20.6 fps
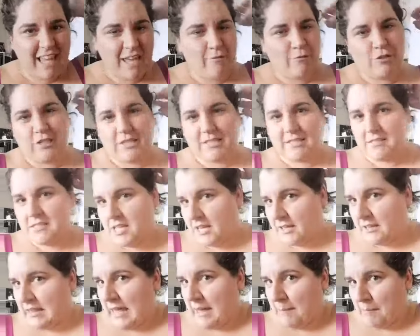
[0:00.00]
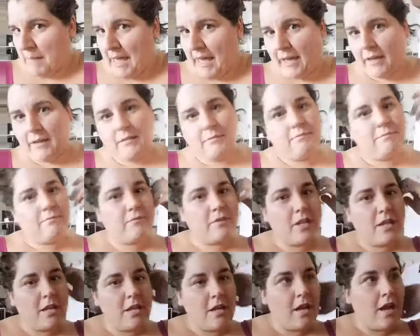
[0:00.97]
I'll just tuck that back.
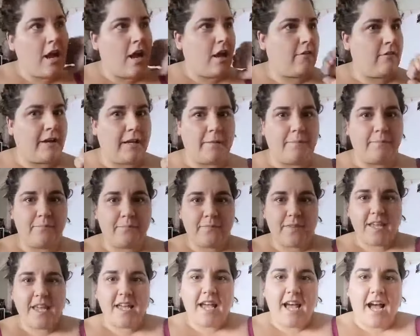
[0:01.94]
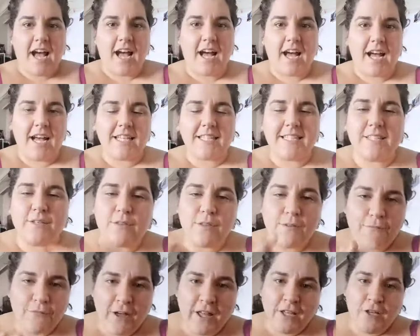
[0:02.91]
All right. So the
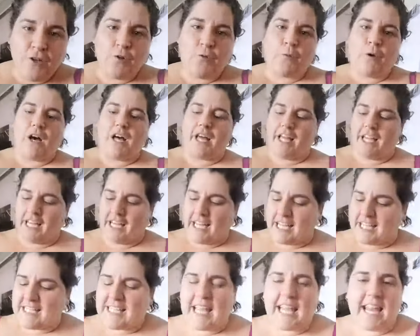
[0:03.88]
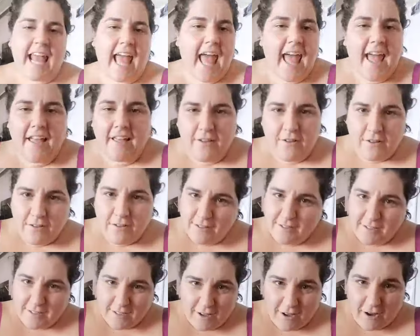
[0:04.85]
final one is that
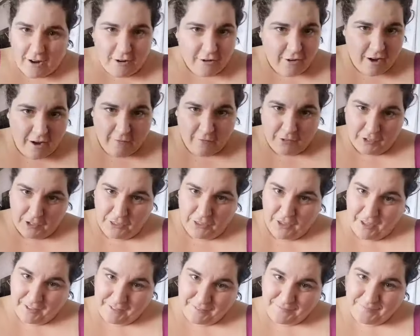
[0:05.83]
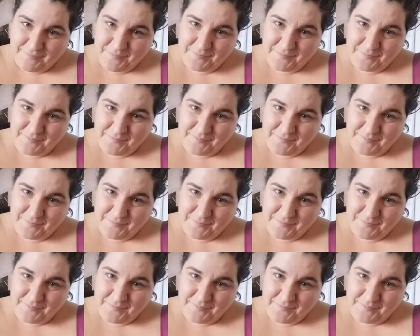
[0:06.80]
angles are everything.